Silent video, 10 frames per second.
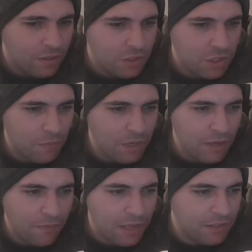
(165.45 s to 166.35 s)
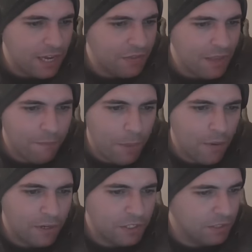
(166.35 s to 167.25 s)
So many of their dead, they're
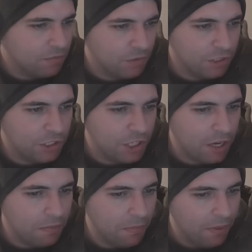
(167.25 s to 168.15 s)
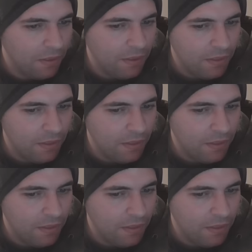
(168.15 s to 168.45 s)
buried. It's a shame.